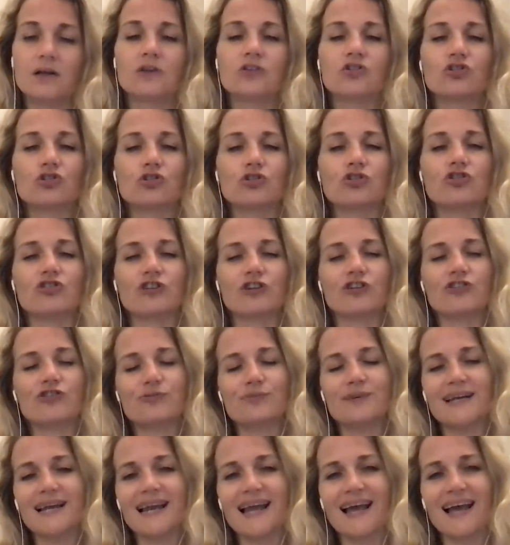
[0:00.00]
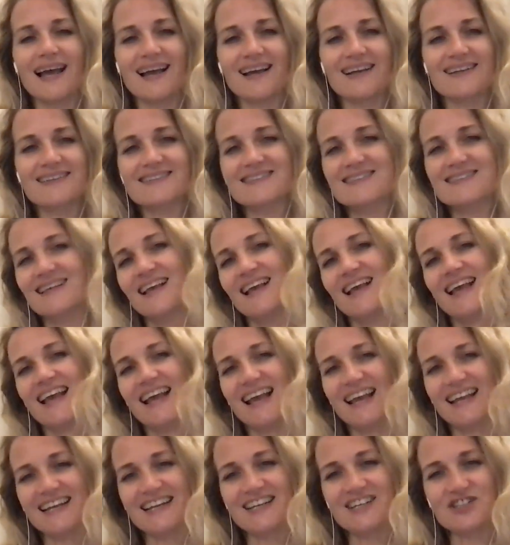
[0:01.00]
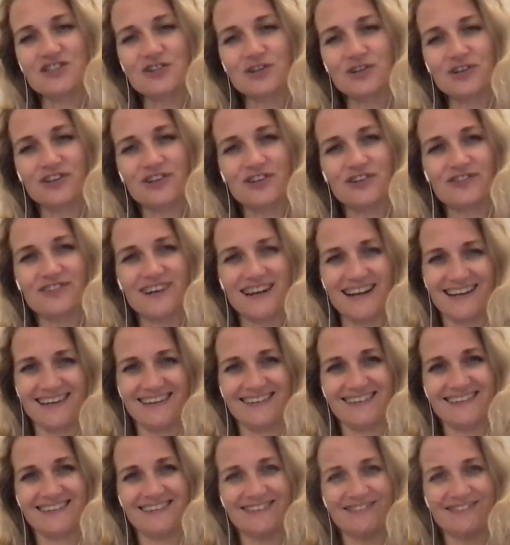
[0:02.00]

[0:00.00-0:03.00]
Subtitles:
So just relax and enjoy the ride.